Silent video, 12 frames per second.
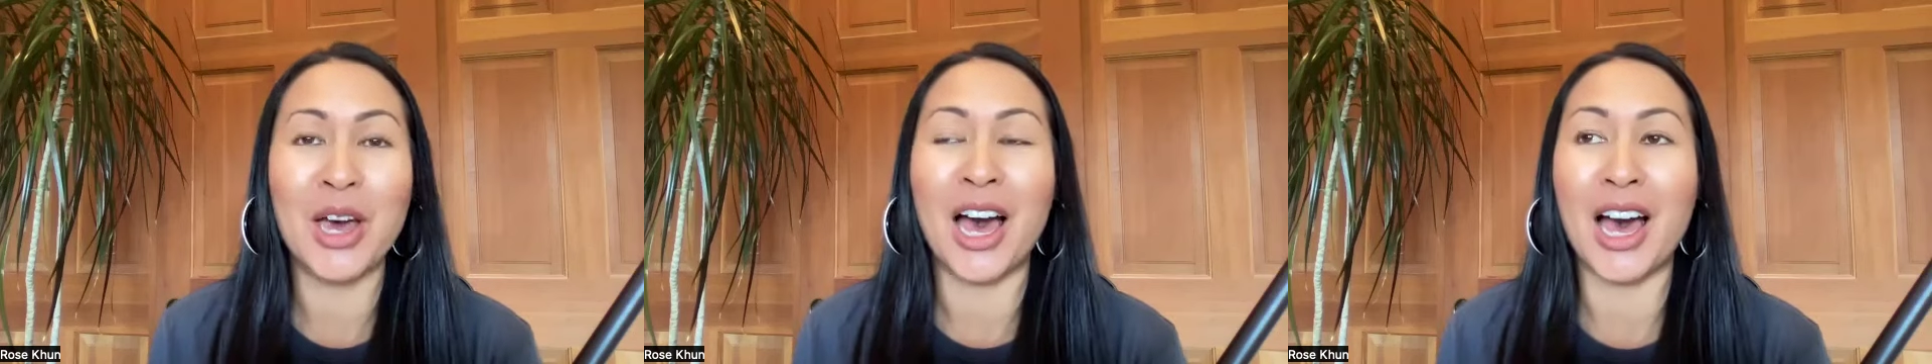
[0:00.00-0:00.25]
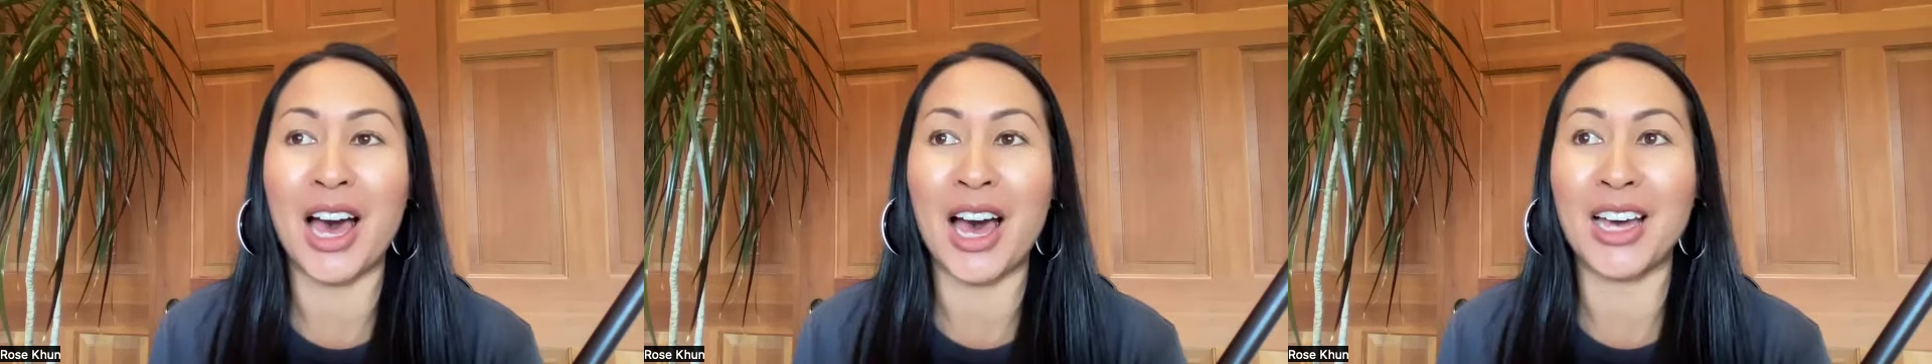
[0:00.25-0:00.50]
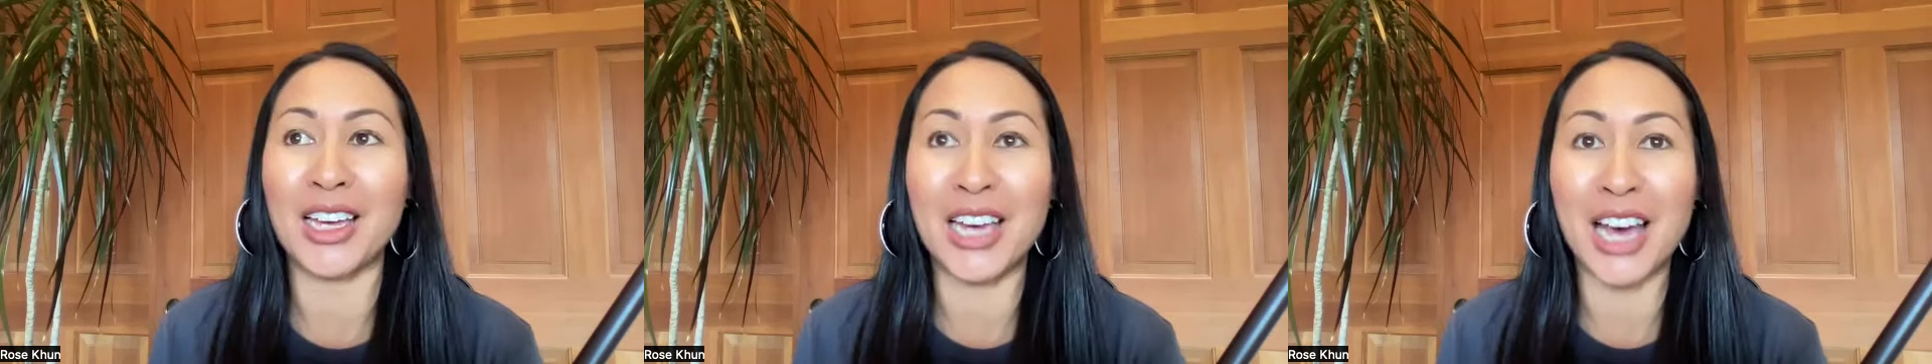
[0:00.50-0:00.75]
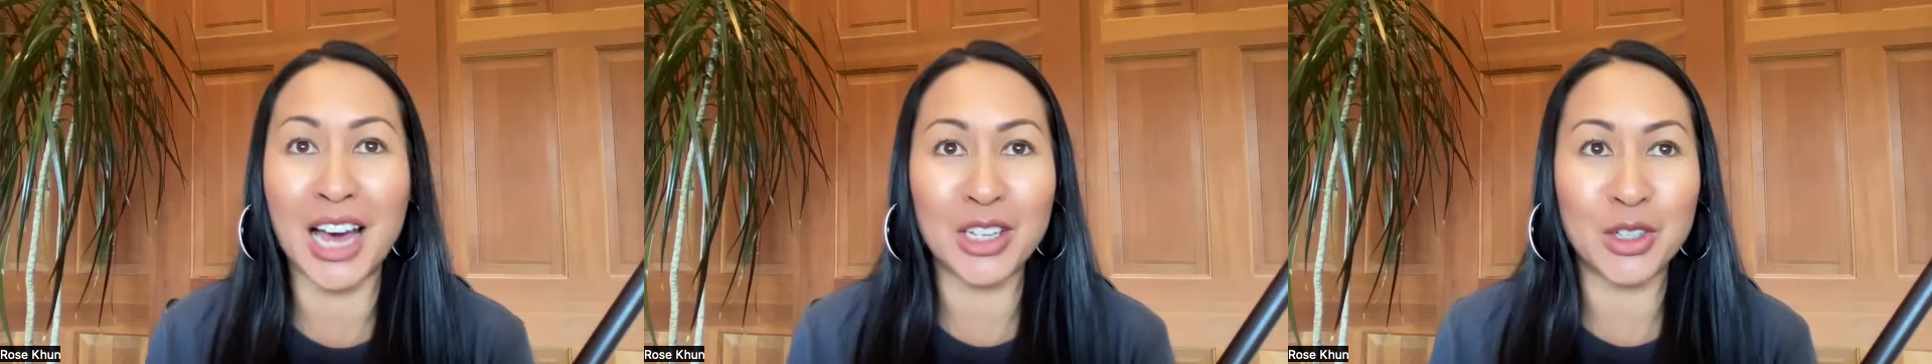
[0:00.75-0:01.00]

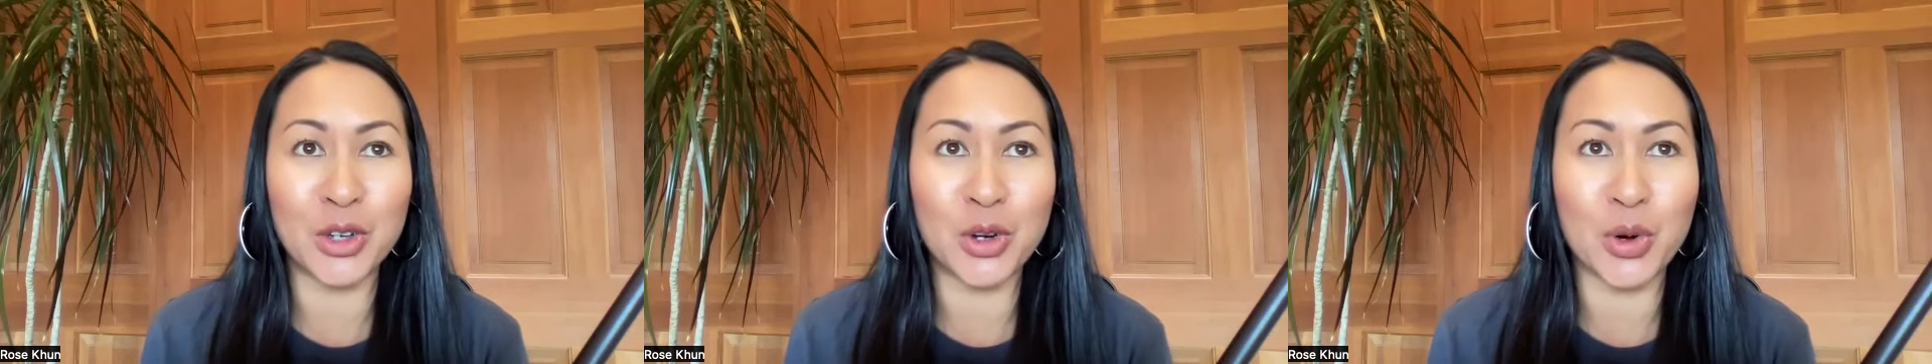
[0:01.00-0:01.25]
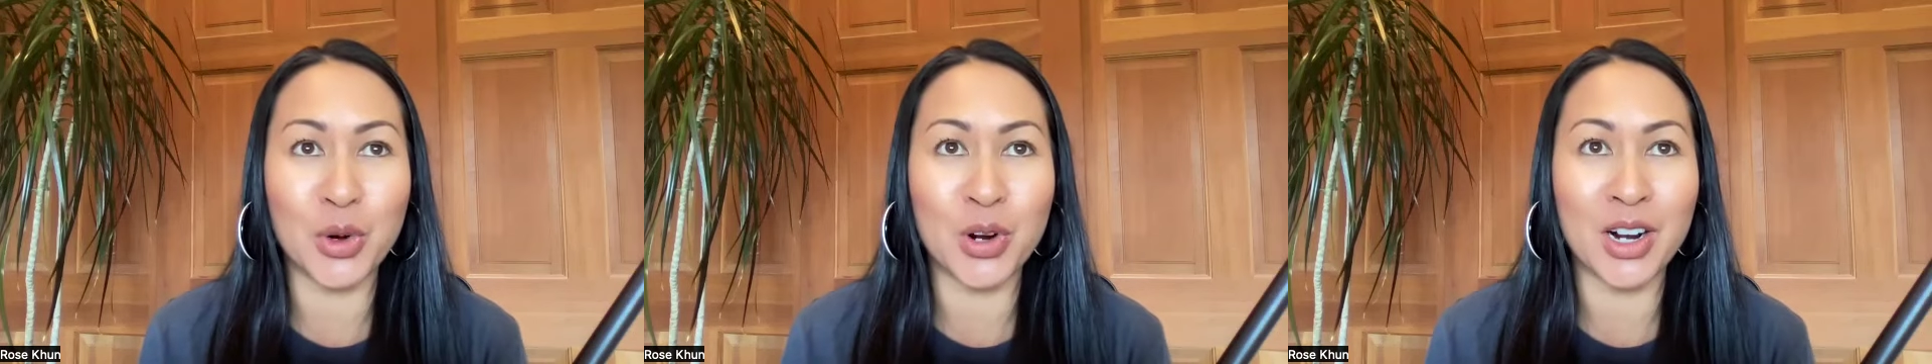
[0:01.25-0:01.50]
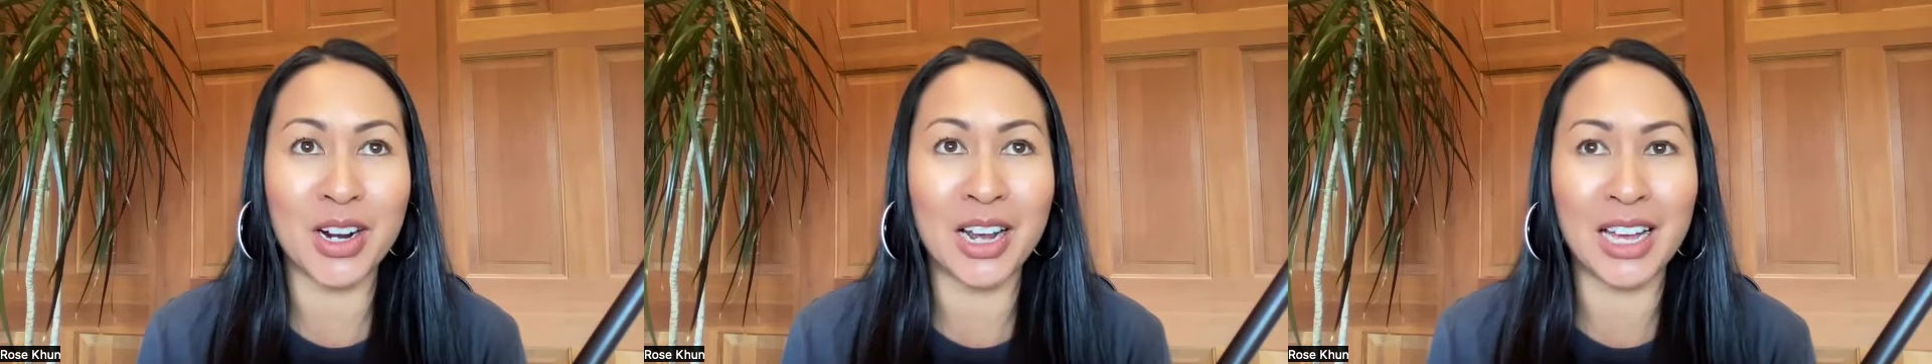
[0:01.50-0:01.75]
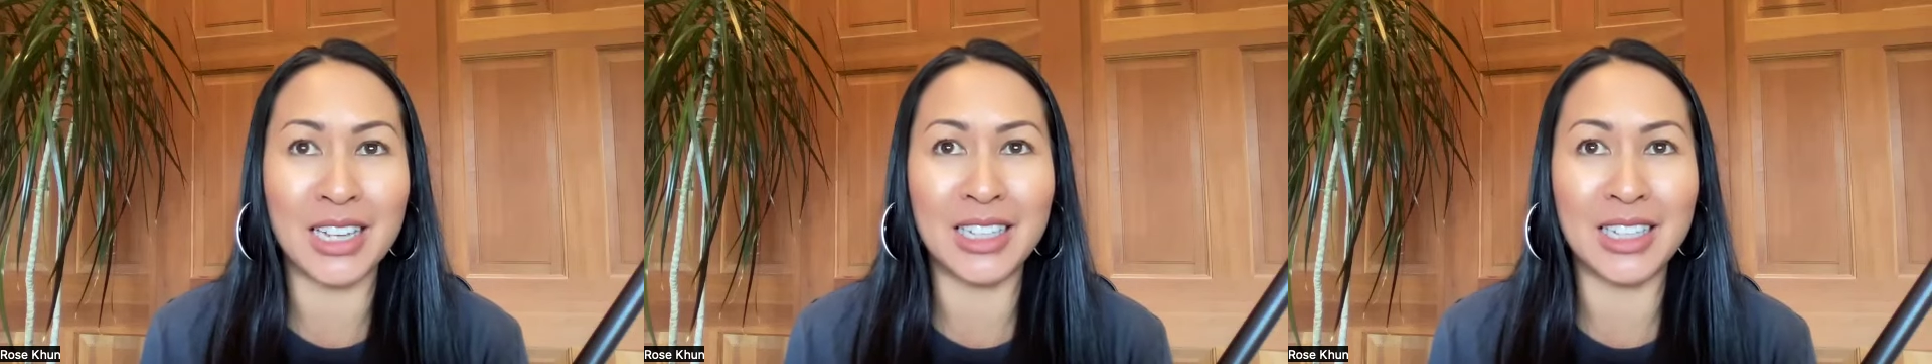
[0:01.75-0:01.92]
got your,